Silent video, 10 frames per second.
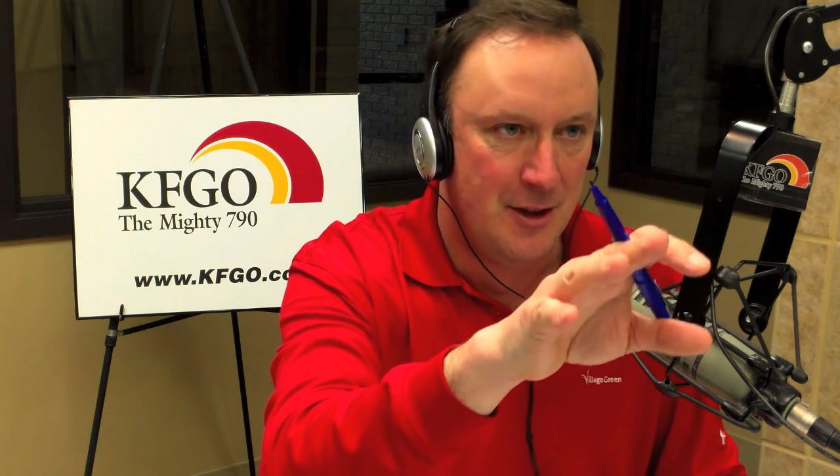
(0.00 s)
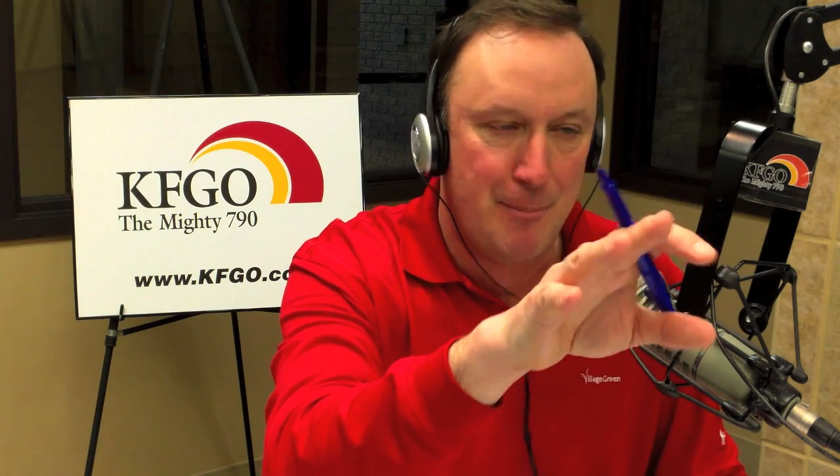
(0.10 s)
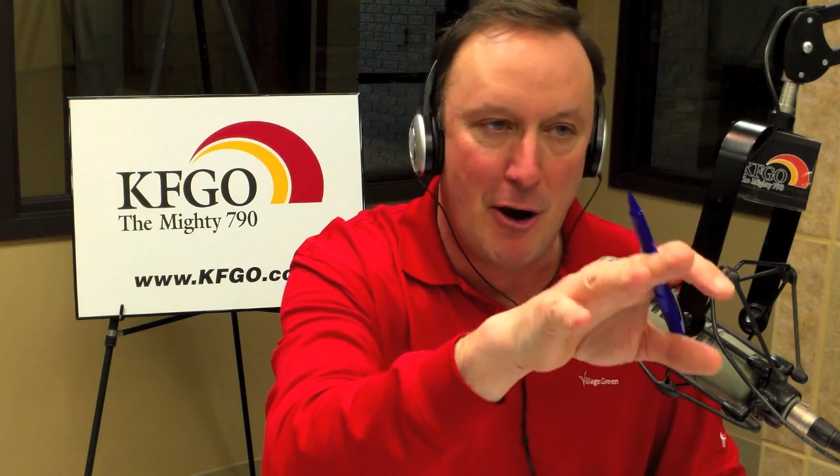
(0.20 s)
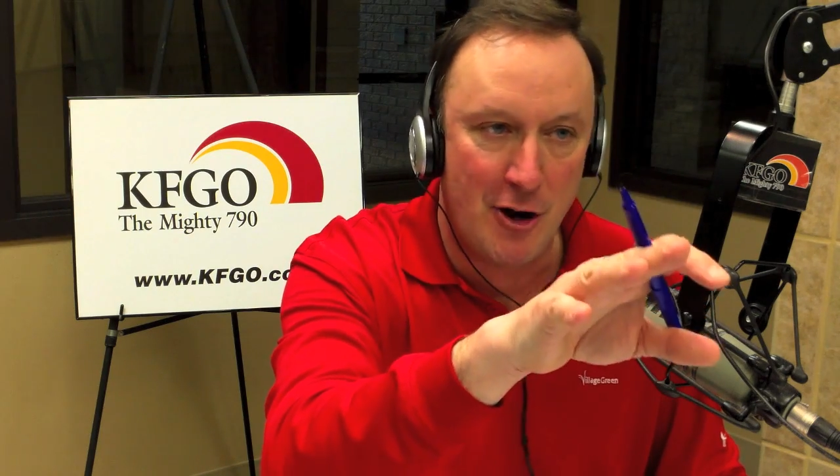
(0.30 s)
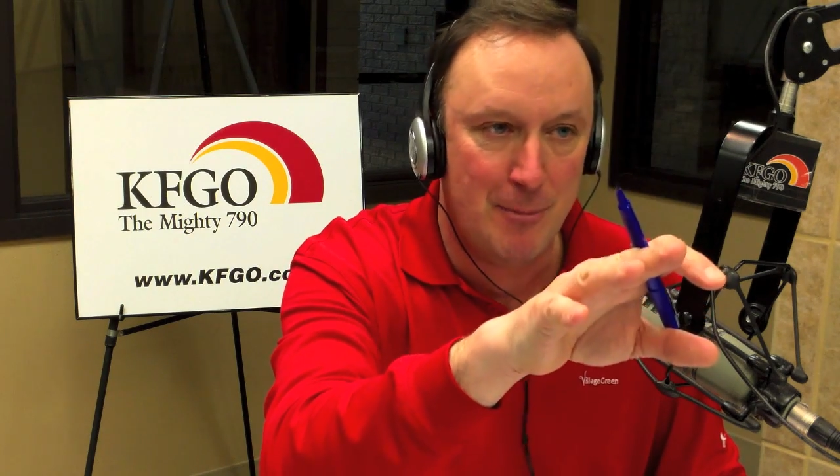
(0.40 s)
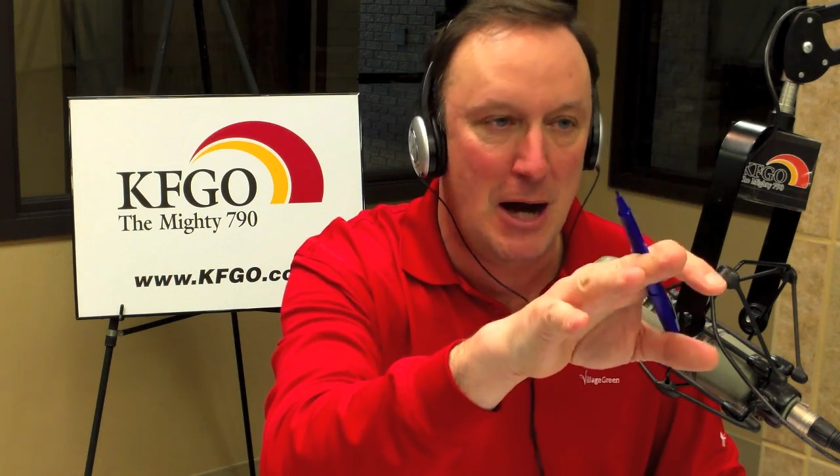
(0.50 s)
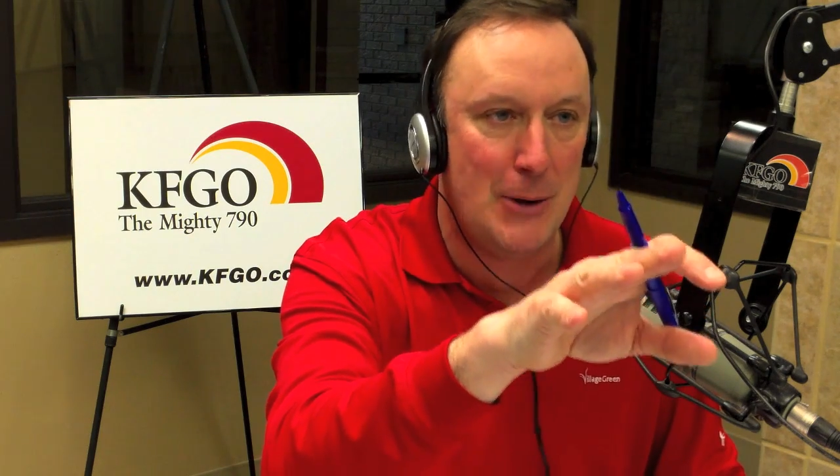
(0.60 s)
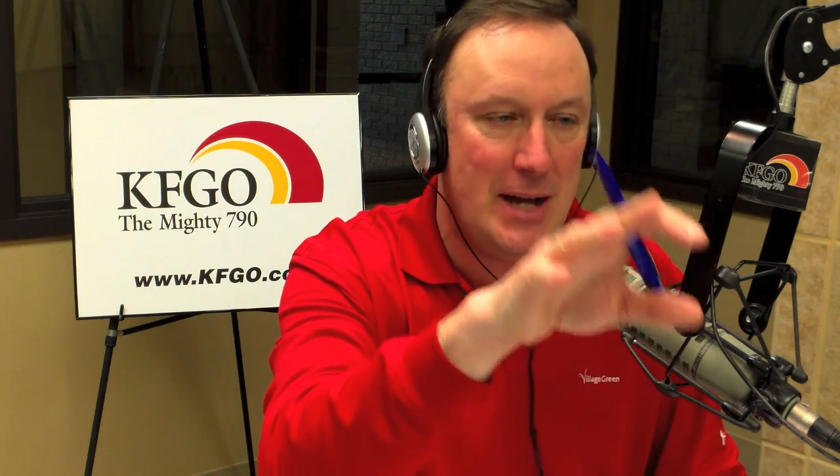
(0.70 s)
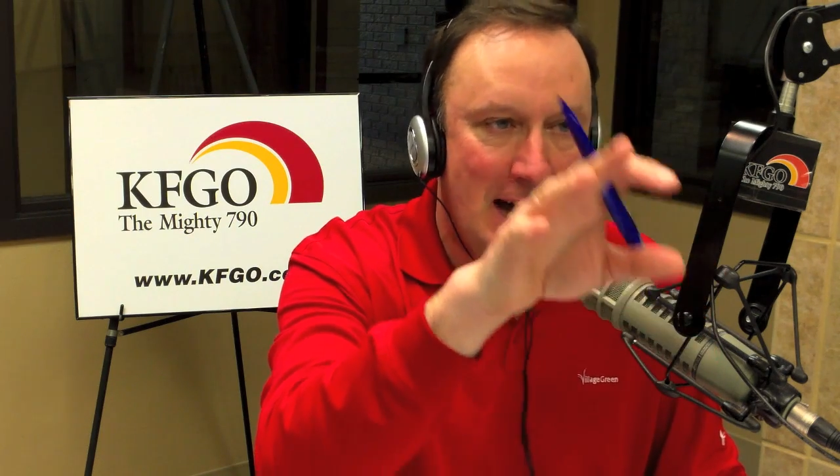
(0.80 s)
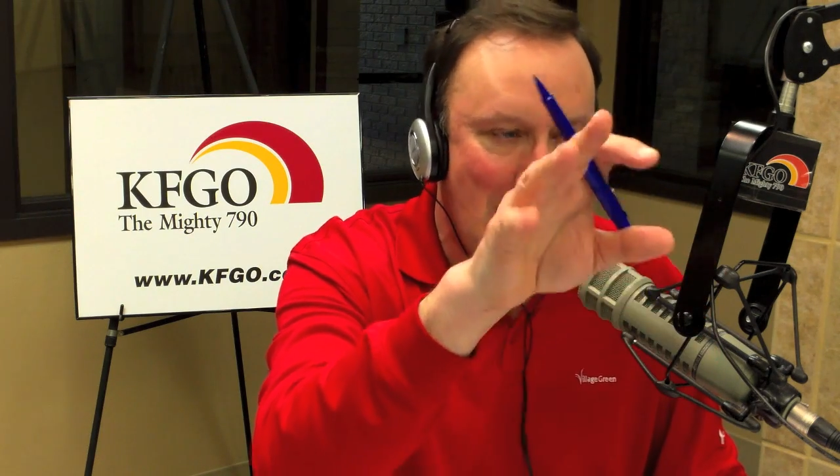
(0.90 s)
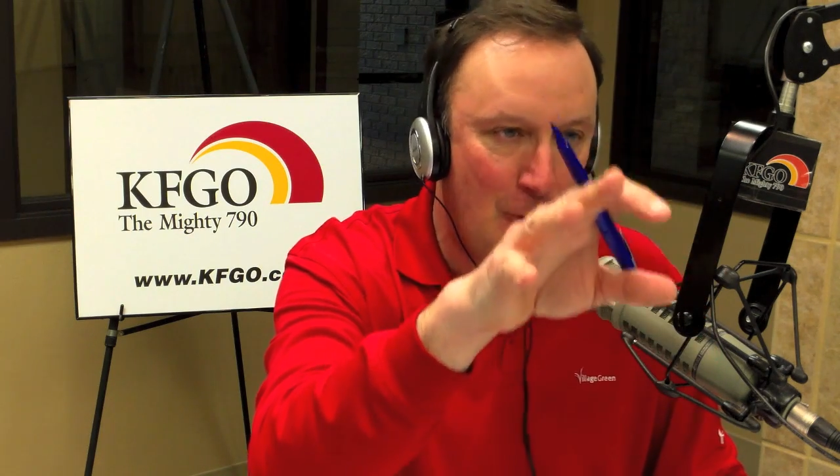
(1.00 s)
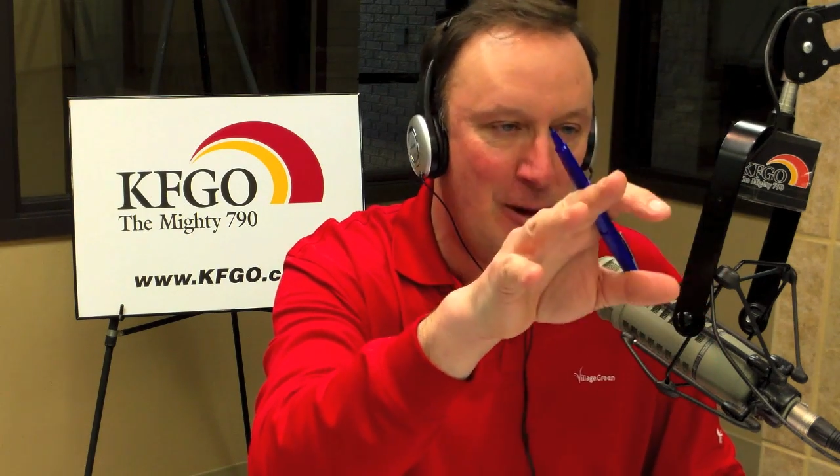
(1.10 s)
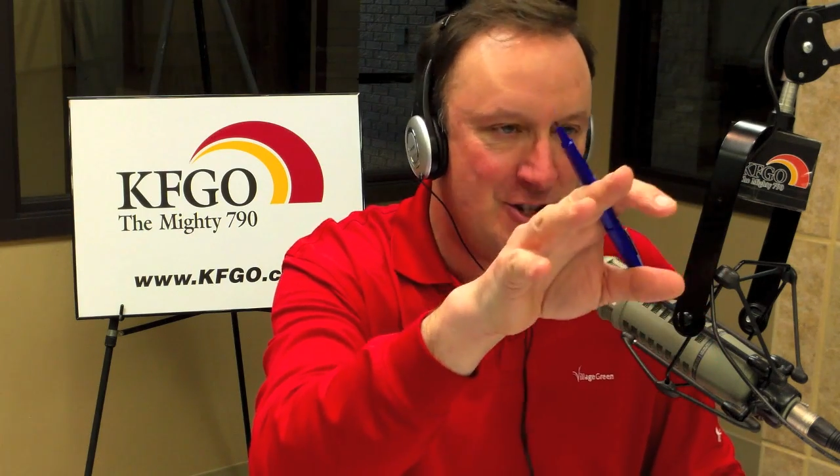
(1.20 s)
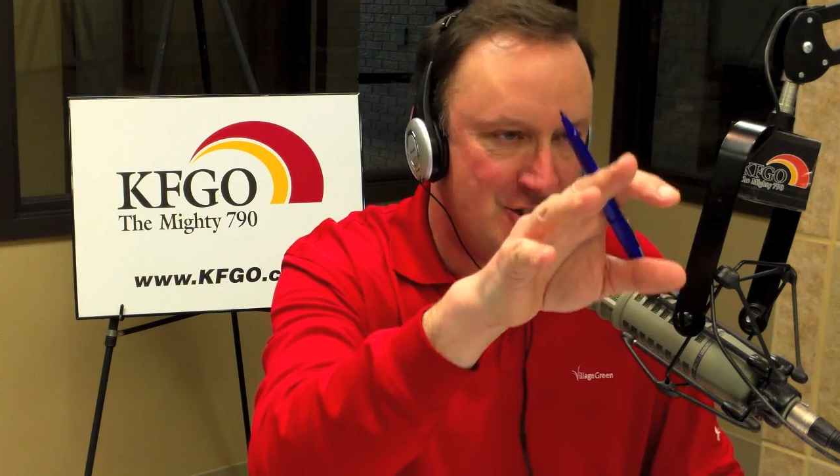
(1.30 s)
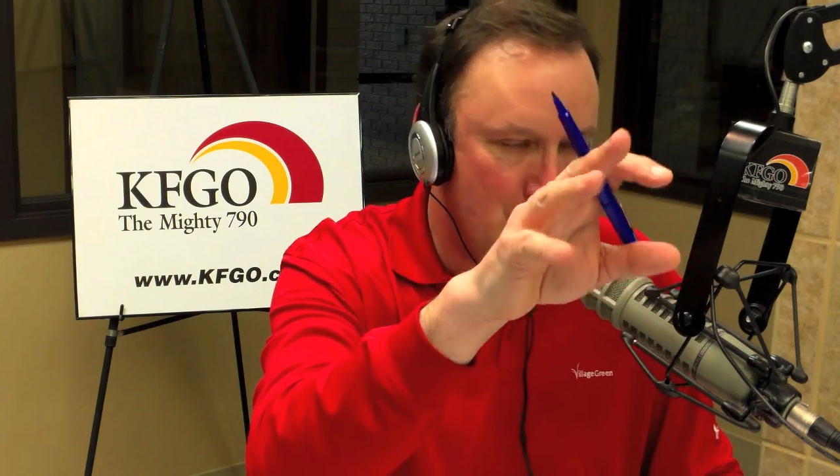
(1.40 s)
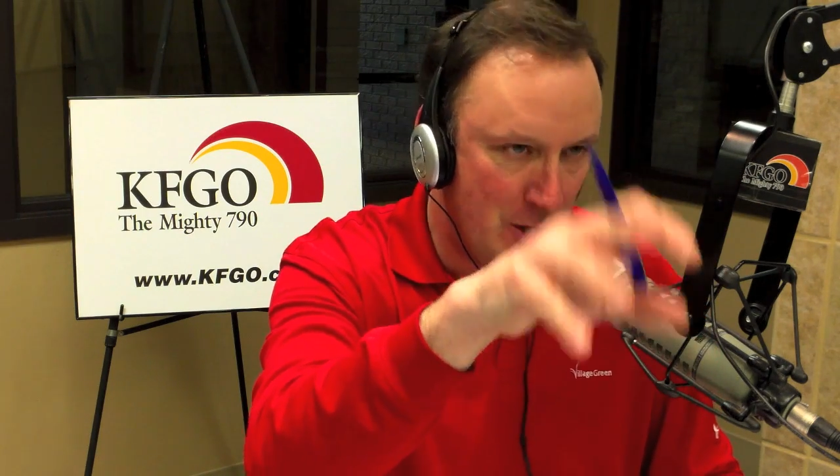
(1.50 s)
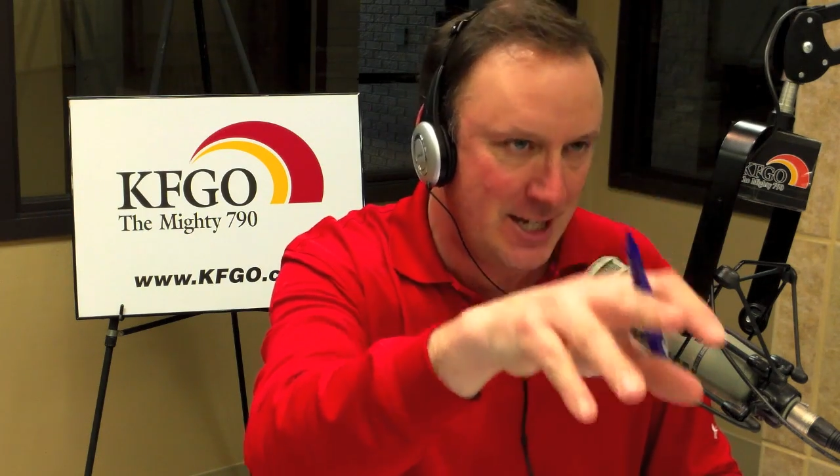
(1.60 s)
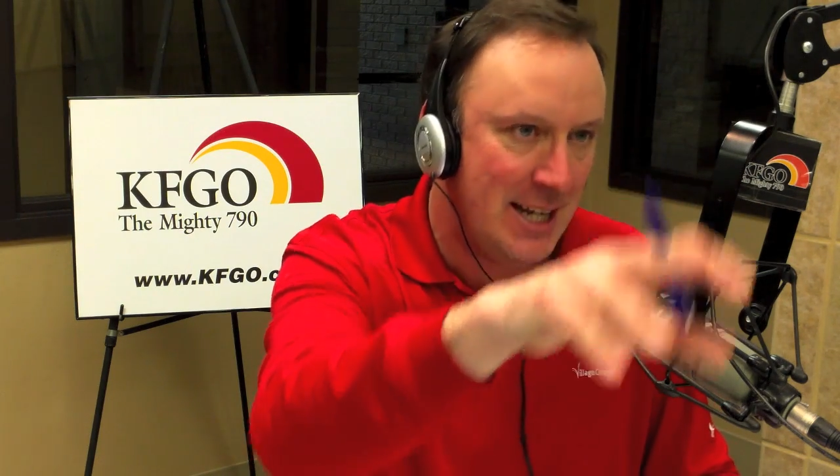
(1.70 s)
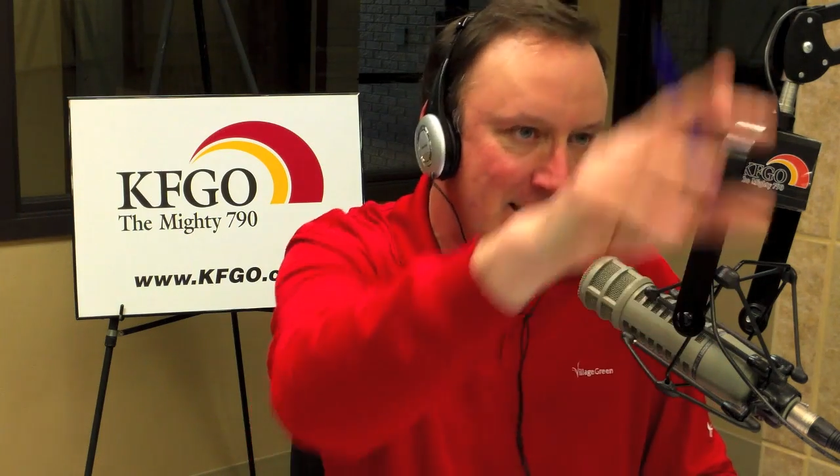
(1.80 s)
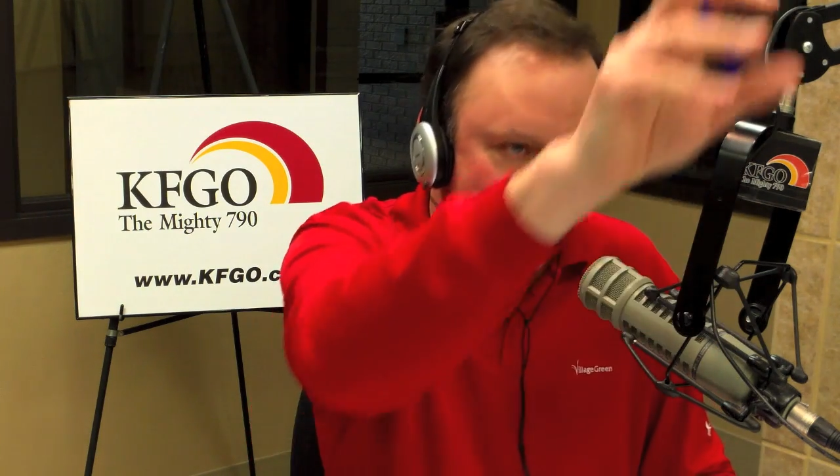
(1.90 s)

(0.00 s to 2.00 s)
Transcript: the part about how much do we need.